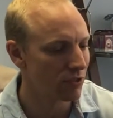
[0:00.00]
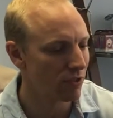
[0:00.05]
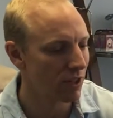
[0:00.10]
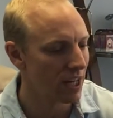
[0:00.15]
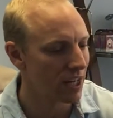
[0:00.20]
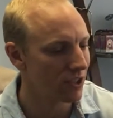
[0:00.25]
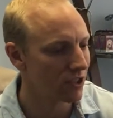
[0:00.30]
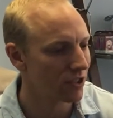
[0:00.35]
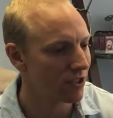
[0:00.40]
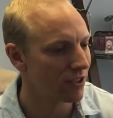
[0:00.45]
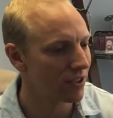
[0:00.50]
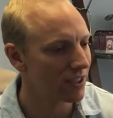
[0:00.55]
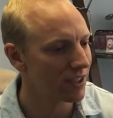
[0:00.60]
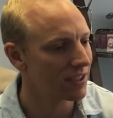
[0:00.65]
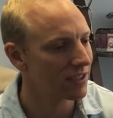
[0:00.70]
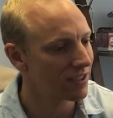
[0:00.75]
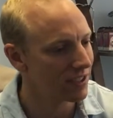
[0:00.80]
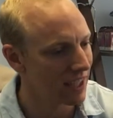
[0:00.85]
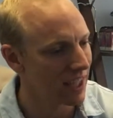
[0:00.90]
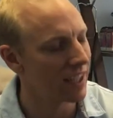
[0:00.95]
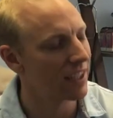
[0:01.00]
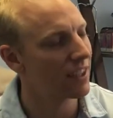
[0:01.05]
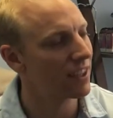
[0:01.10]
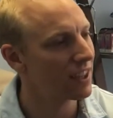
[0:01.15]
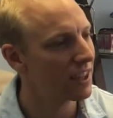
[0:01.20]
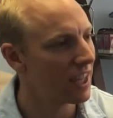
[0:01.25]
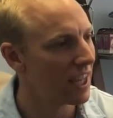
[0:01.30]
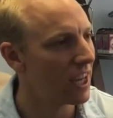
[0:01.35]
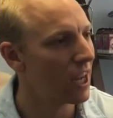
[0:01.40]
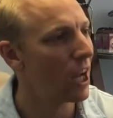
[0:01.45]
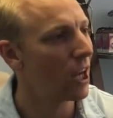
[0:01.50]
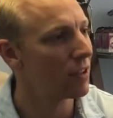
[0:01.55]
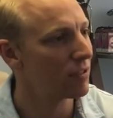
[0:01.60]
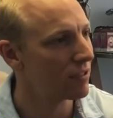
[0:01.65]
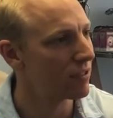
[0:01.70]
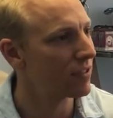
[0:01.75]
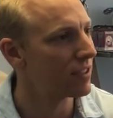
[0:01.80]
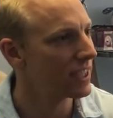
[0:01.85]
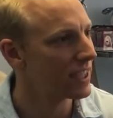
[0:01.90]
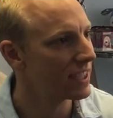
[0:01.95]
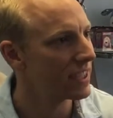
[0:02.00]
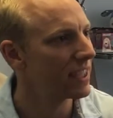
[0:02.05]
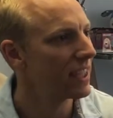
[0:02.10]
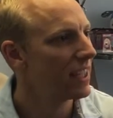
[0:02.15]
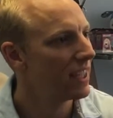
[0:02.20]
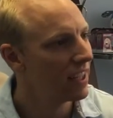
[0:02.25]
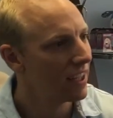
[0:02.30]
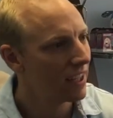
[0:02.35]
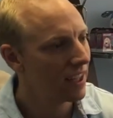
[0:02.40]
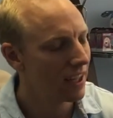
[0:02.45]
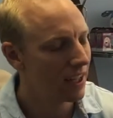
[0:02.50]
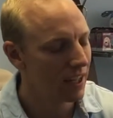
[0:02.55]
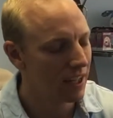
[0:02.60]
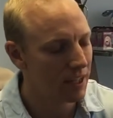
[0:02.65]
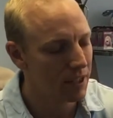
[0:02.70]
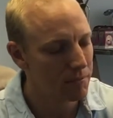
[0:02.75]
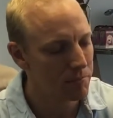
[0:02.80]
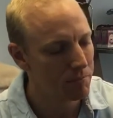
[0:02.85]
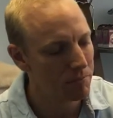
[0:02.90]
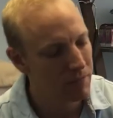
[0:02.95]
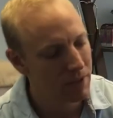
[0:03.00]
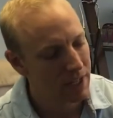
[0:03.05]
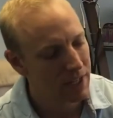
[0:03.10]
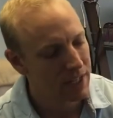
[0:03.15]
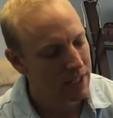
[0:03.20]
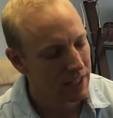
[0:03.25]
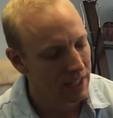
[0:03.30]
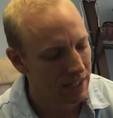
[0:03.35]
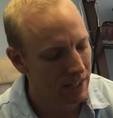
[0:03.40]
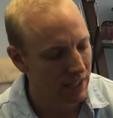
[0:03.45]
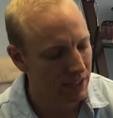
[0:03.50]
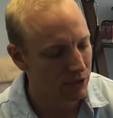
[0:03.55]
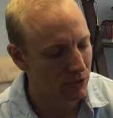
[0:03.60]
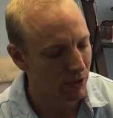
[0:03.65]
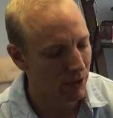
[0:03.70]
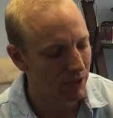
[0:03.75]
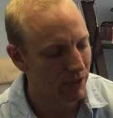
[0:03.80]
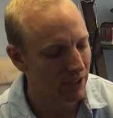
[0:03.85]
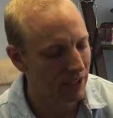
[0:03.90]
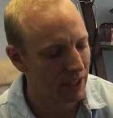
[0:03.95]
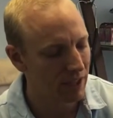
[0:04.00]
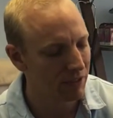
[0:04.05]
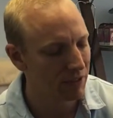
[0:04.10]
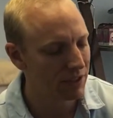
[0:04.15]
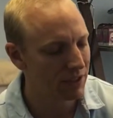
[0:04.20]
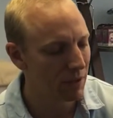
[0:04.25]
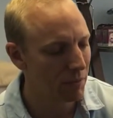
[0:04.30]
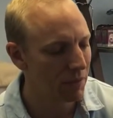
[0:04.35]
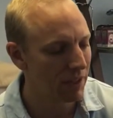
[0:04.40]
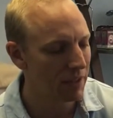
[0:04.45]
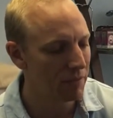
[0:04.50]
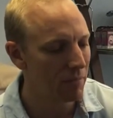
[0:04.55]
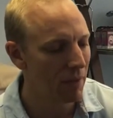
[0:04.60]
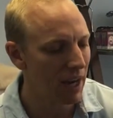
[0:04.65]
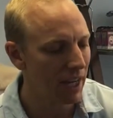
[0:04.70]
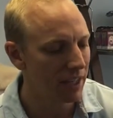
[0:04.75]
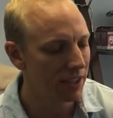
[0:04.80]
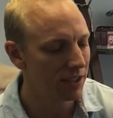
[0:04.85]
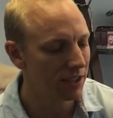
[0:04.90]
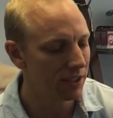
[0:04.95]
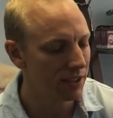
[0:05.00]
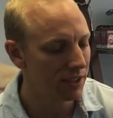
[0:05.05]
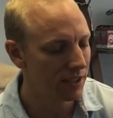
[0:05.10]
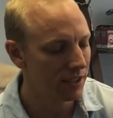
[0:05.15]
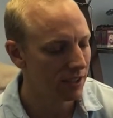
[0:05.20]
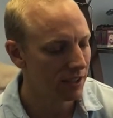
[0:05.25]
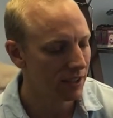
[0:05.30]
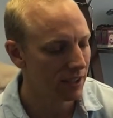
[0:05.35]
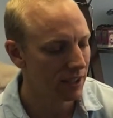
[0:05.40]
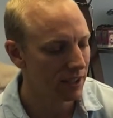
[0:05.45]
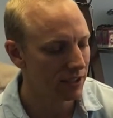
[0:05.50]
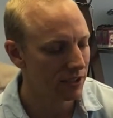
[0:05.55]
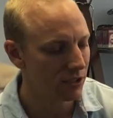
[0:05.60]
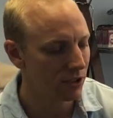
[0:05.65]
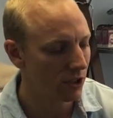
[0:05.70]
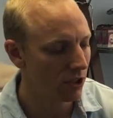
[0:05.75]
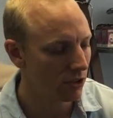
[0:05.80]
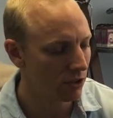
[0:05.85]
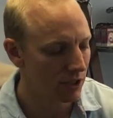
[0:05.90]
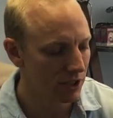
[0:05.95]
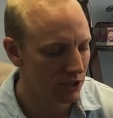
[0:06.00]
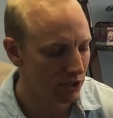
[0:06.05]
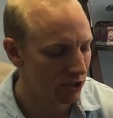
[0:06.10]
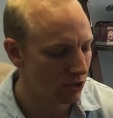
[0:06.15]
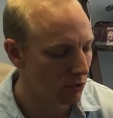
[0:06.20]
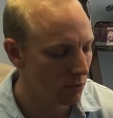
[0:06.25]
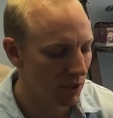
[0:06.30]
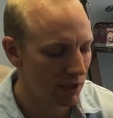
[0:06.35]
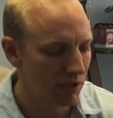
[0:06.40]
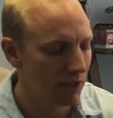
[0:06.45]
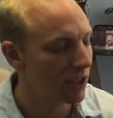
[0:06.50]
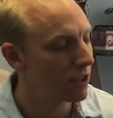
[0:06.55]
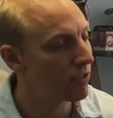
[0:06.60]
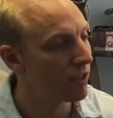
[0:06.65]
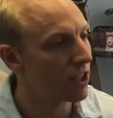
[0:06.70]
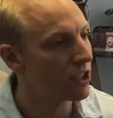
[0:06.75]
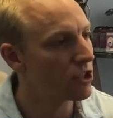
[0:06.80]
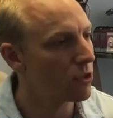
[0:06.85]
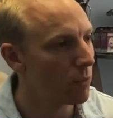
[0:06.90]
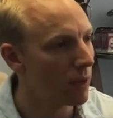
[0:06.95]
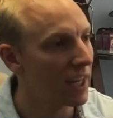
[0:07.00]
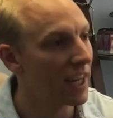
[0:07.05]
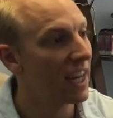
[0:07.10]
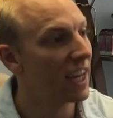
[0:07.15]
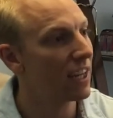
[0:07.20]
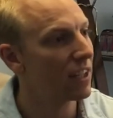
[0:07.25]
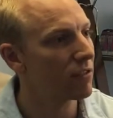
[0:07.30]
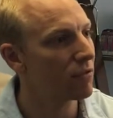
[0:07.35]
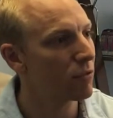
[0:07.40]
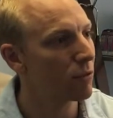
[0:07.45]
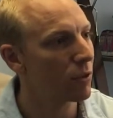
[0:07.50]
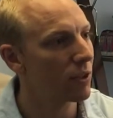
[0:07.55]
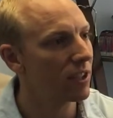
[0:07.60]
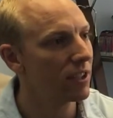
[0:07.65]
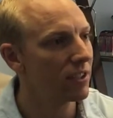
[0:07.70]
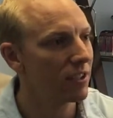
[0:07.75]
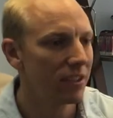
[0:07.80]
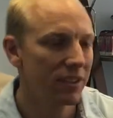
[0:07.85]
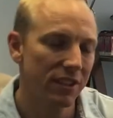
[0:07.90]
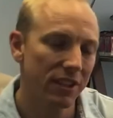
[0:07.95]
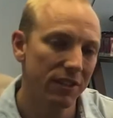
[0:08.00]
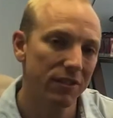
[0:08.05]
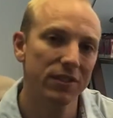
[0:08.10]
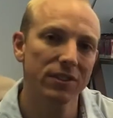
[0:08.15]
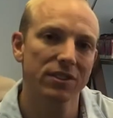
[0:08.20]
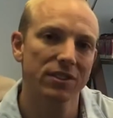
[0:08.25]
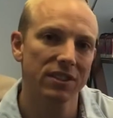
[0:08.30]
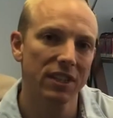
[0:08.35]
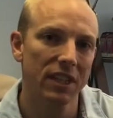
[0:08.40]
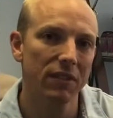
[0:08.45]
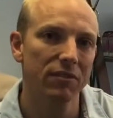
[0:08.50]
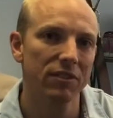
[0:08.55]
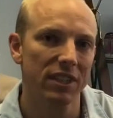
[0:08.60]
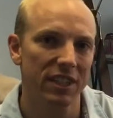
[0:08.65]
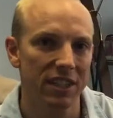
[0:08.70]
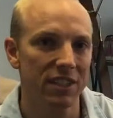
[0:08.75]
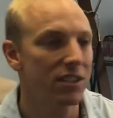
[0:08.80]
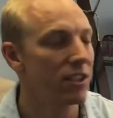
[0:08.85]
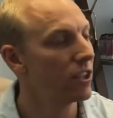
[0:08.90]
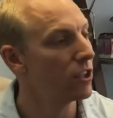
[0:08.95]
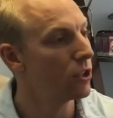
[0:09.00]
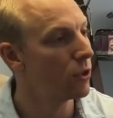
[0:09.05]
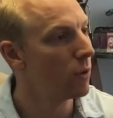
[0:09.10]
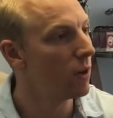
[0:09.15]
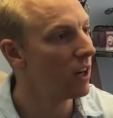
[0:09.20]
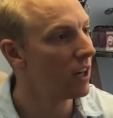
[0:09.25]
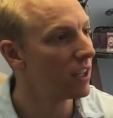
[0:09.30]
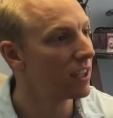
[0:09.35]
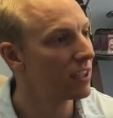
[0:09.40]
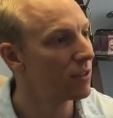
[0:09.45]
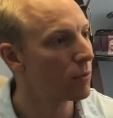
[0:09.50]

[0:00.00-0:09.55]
fracture, let's lay off of it, that sort of thing. If it's something minor, it's let's do whatever intervention we can for it, and then if it's safe to continue on,